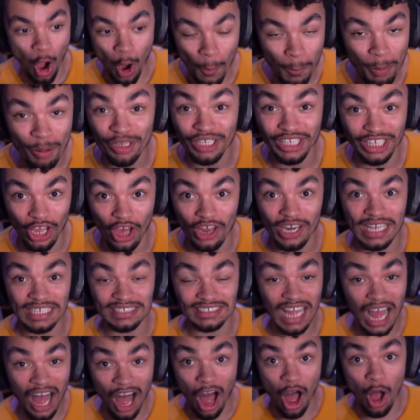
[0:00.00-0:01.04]
Openly
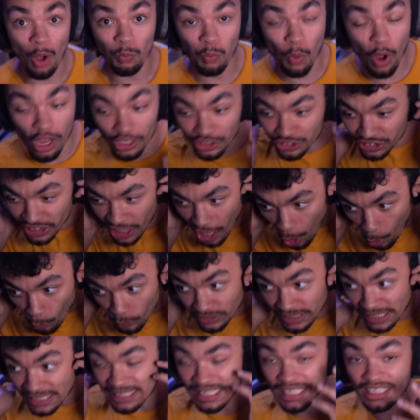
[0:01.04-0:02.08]
honest, are worse. The
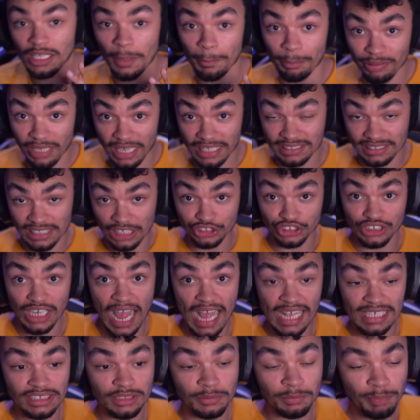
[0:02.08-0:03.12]
only thing that PlayStation
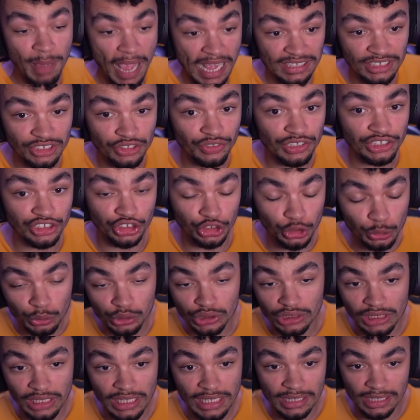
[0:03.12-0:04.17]
has better is
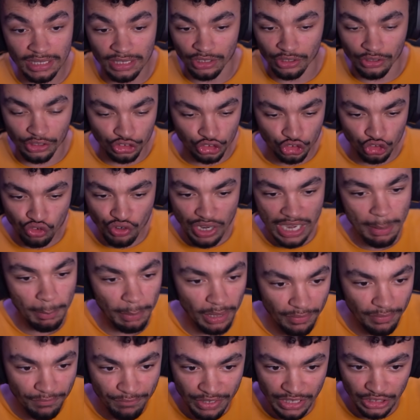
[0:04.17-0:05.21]
usually the, the
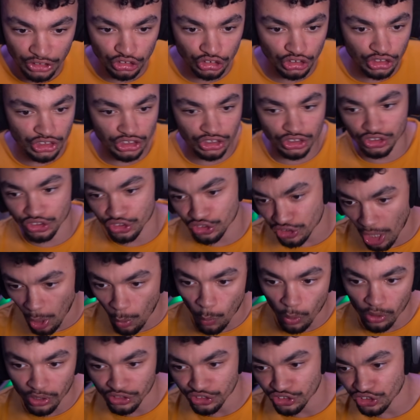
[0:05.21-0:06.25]
streaming features and
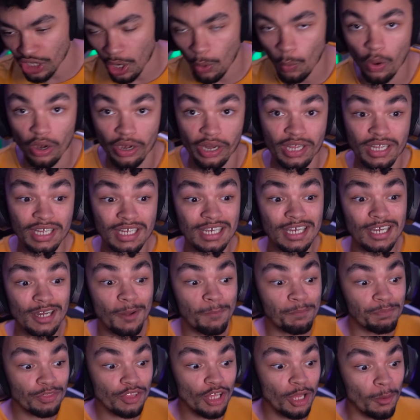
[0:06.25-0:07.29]
so on and so on.
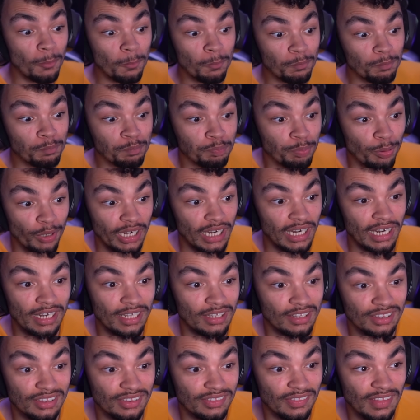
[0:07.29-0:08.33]
But
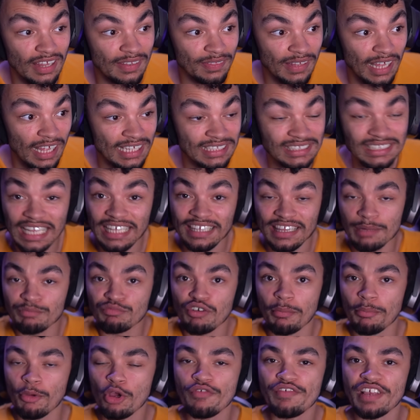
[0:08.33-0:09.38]
it's like them
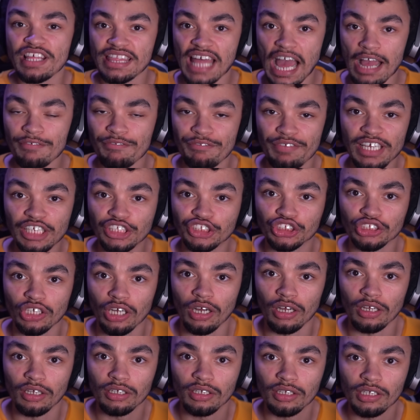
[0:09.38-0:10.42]
removing that
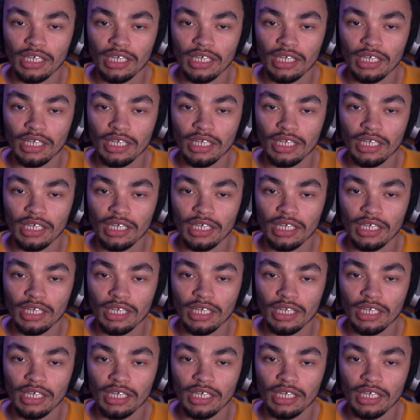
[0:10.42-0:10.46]
feature.